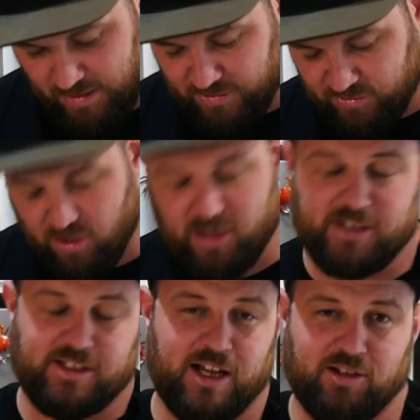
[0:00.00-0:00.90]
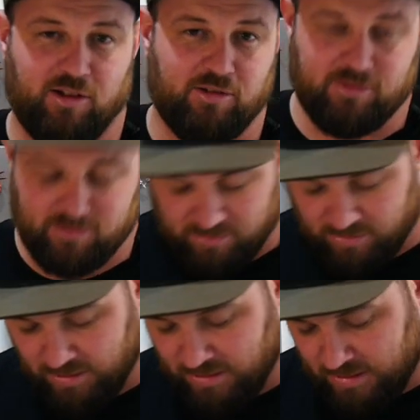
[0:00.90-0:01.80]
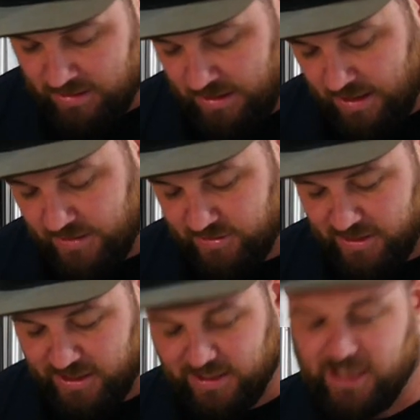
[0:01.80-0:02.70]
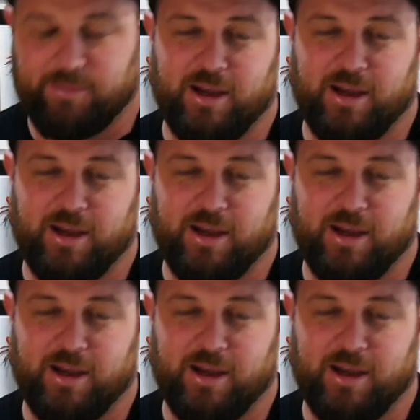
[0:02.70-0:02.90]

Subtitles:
It's not gonna take long. It's only gonna take